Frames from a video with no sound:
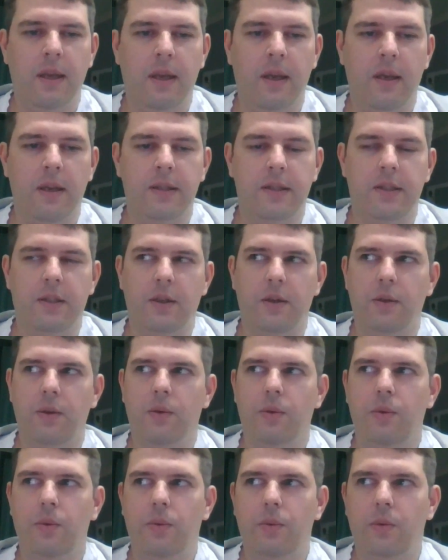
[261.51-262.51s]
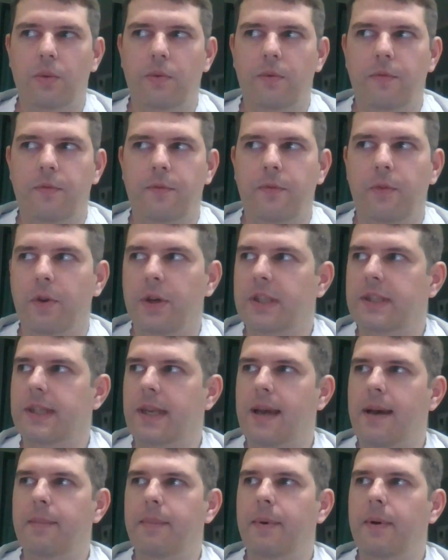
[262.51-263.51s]
So for
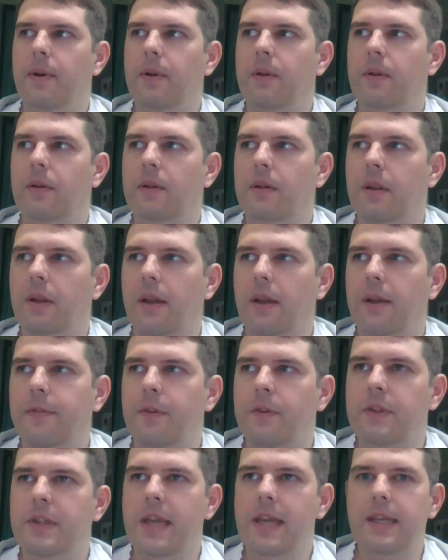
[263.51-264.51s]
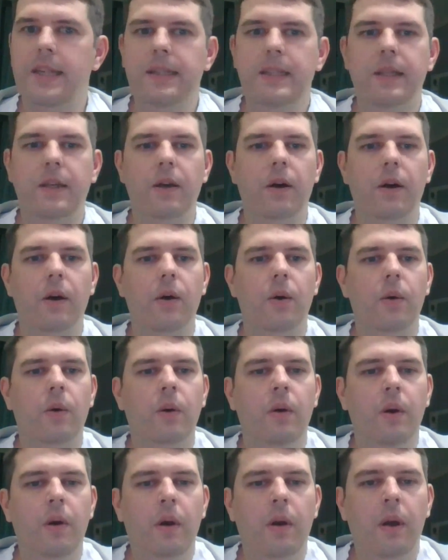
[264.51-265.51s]
example, a few days ago,
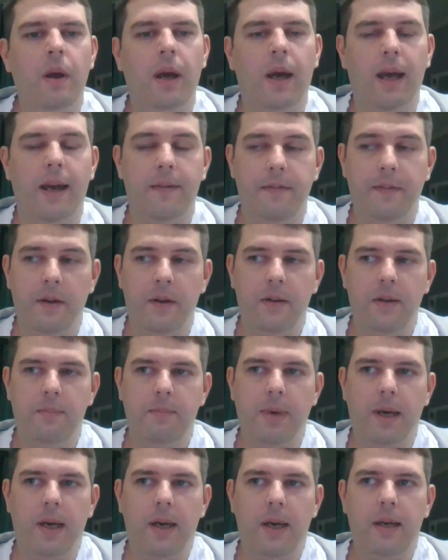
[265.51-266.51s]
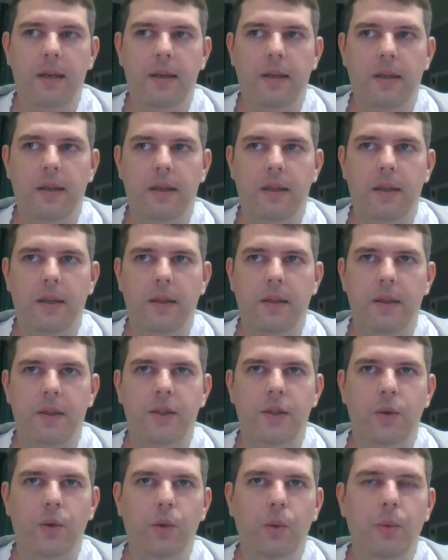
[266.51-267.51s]
I found a bug in the
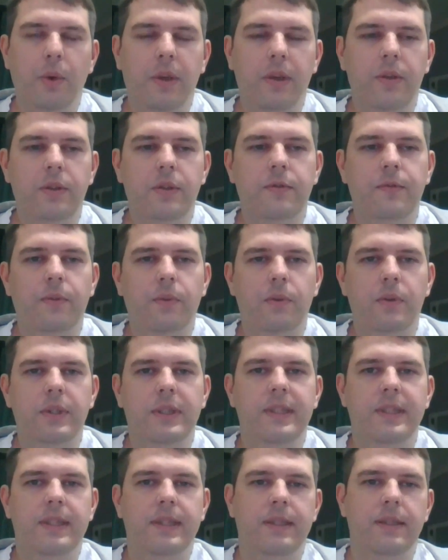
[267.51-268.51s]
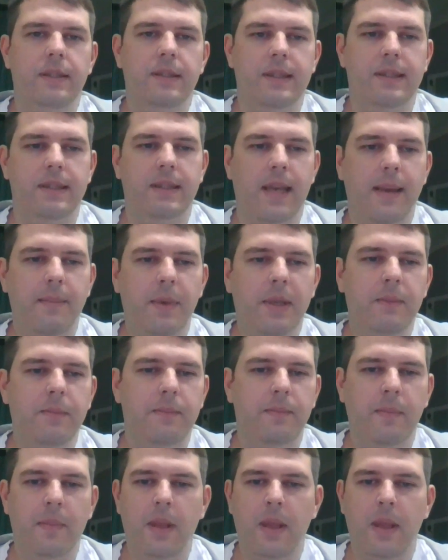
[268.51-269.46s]
tool we use for Debian,